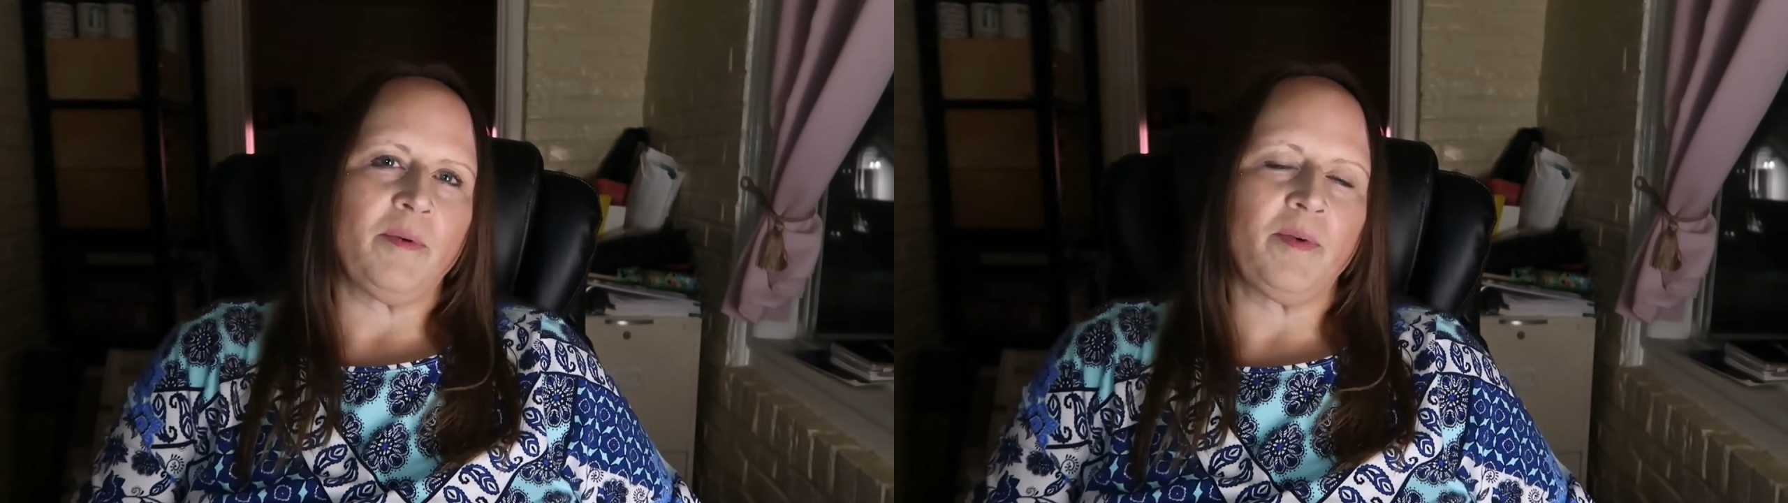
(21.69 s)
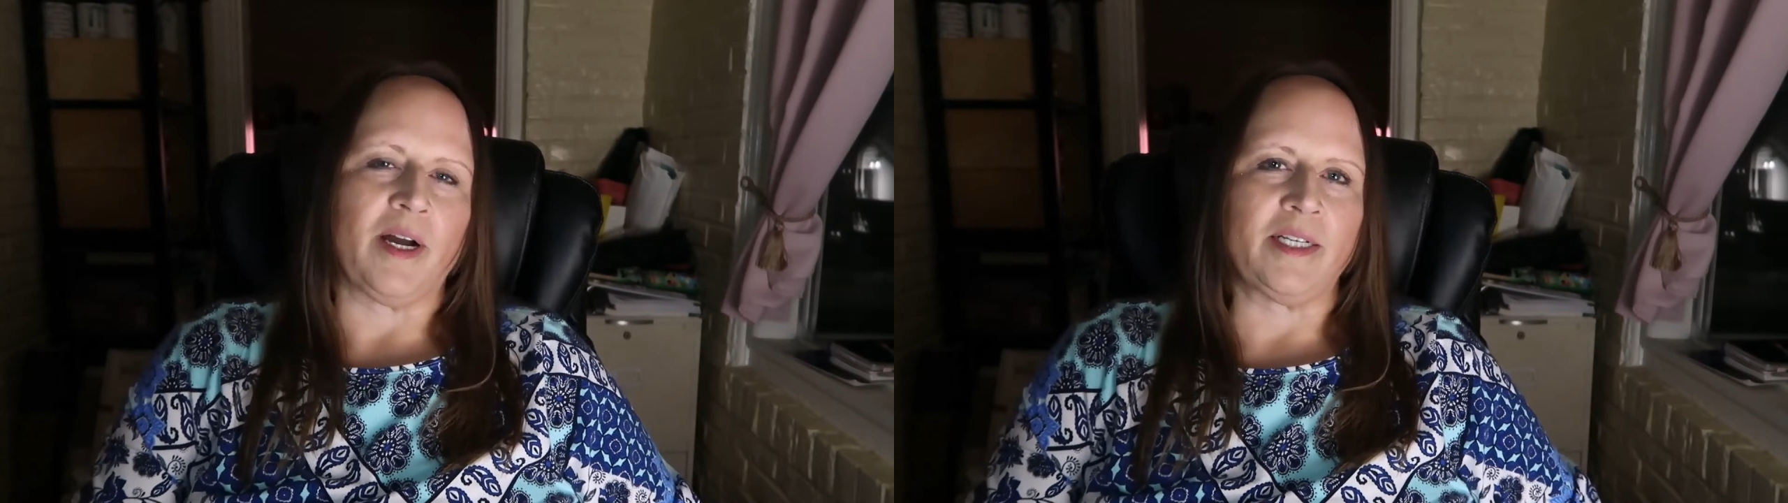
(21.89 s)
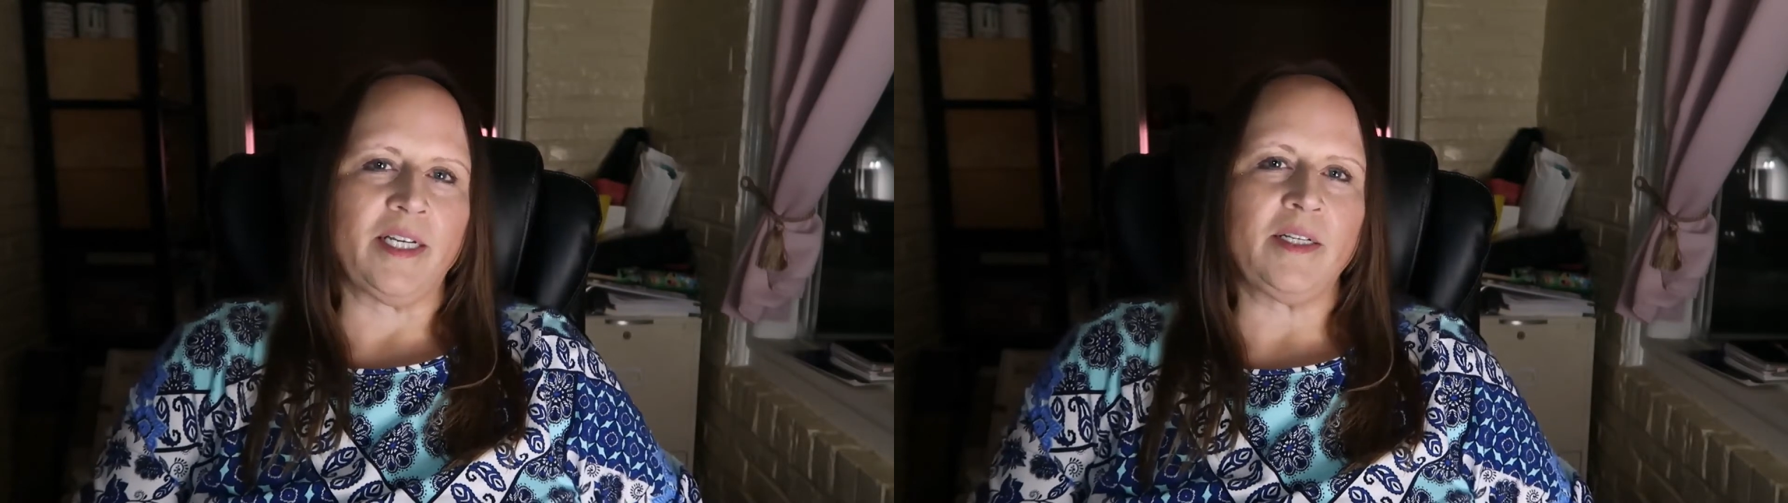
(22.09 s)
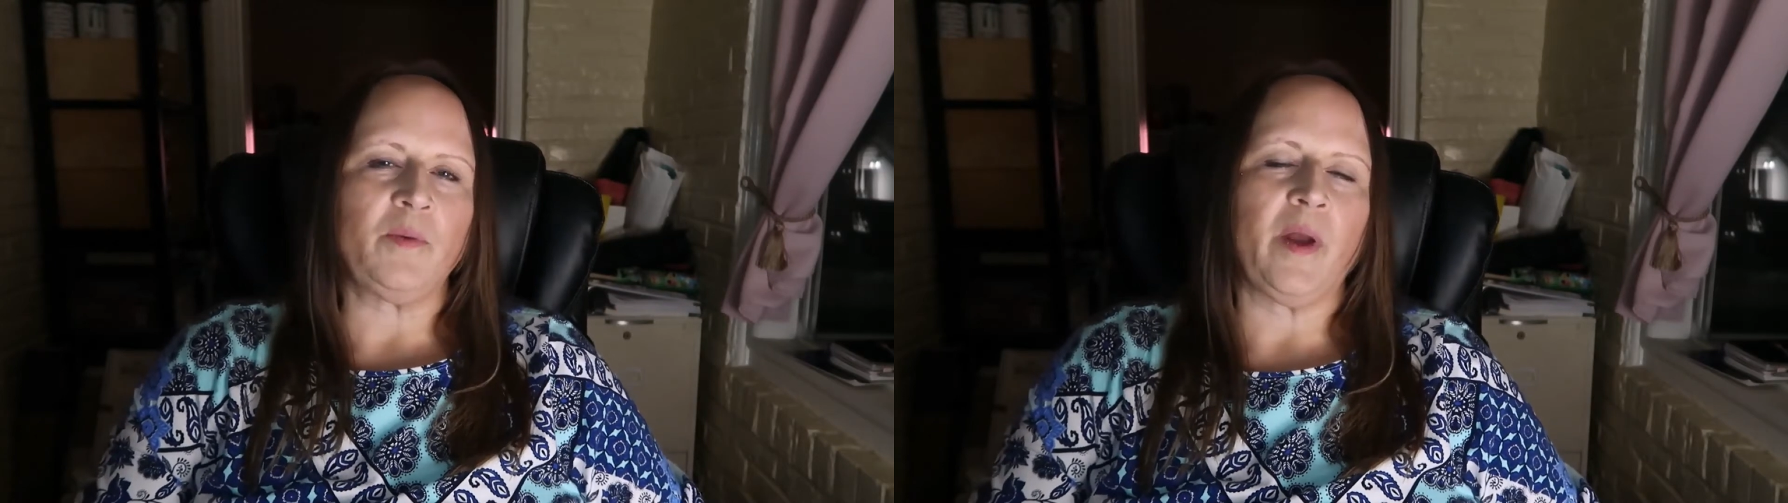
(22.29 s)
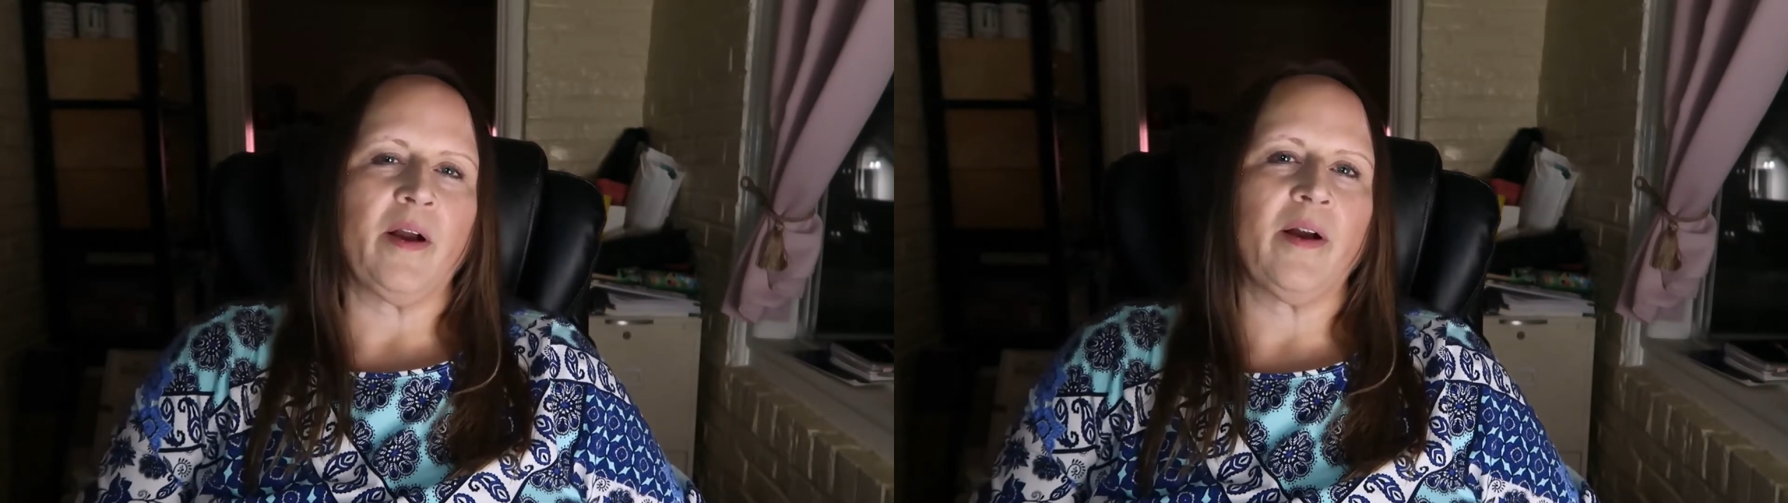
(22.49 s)
a project
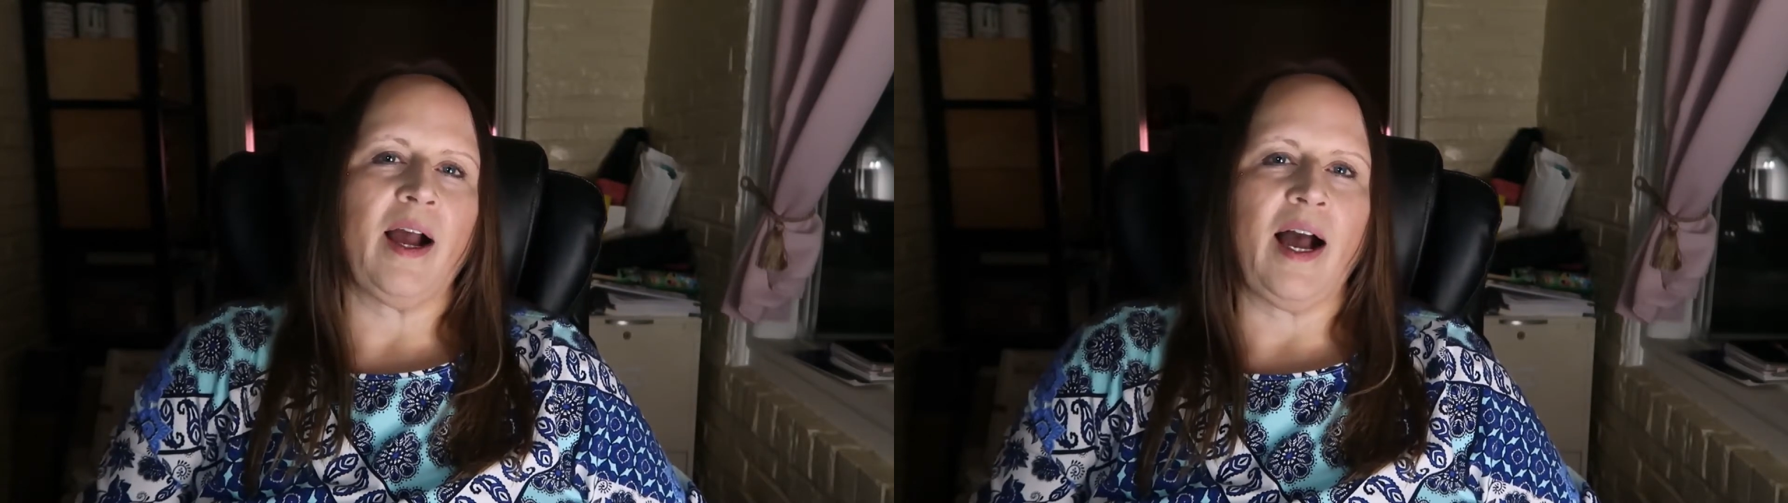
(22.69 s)
where